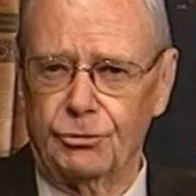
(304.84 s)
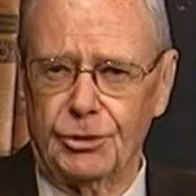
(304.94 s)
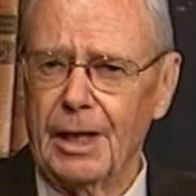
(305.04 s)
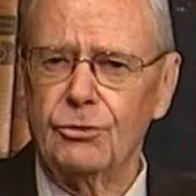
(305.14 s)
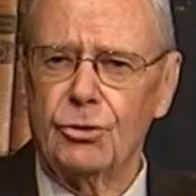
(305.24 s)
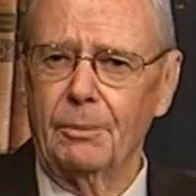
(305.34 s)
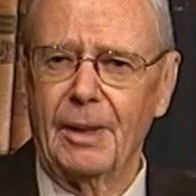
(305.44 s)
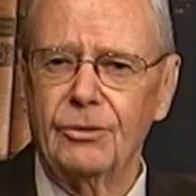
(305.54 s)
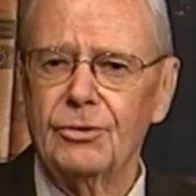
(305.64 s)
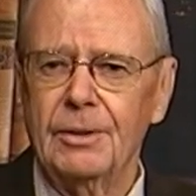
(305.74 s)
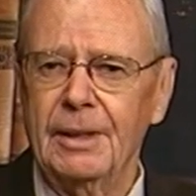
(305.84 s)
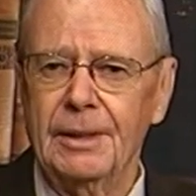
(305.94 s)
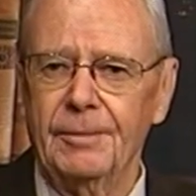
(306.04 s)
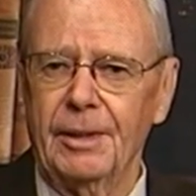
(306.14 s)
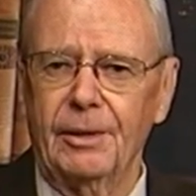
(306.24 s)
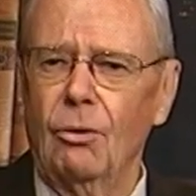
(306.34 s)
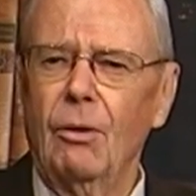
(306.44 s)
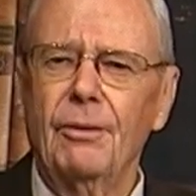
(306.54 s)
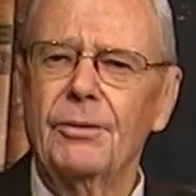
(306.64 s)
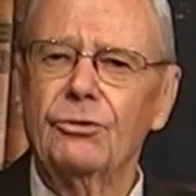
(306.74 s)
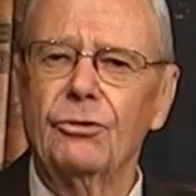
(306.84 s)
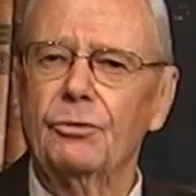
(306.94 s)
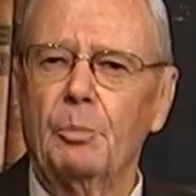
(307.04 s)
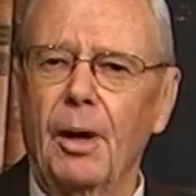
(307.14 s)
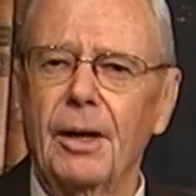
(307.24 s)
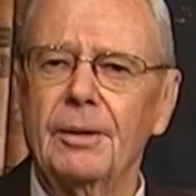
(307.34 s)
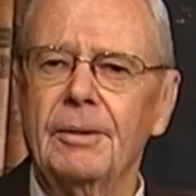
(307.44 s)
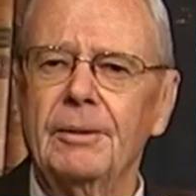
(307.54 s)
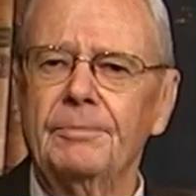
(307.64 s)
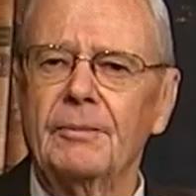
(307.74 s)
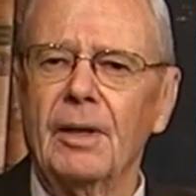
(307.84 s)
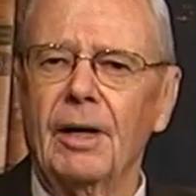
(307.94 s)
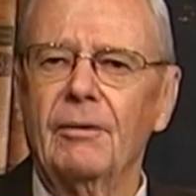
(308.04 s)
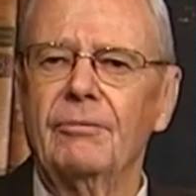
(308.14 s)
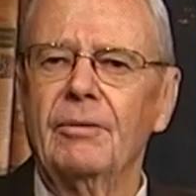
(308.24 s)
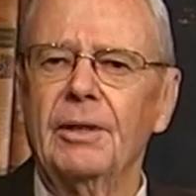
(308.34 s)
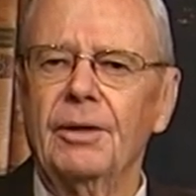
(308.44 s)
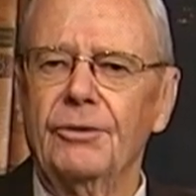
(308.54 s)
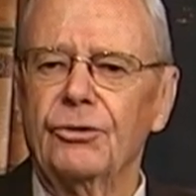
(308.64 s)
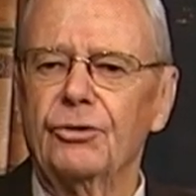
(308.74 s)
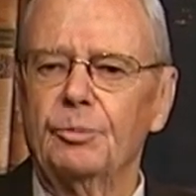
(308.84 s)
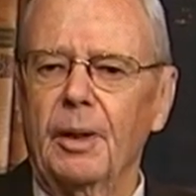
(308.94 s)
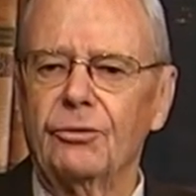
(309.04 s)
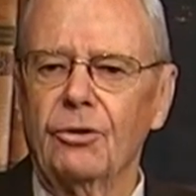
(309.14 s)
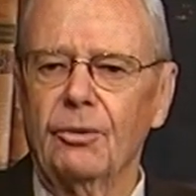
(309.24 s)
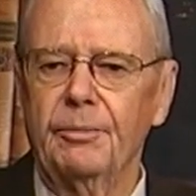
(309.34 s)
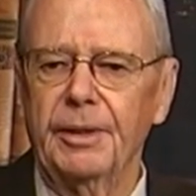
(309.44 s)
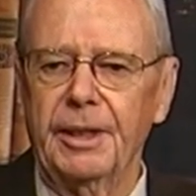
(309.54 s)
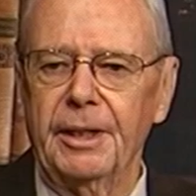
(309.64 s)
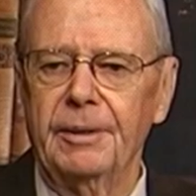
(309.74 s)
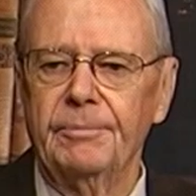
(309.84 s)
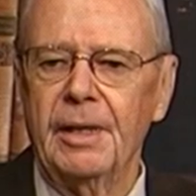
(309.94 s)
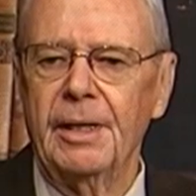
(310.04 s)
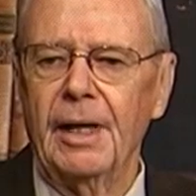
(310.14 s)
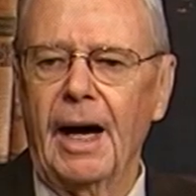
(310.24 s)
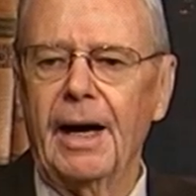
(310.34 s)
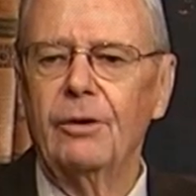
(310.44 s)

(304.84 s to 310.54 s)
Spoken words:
change so much. All of this is part of the special me. I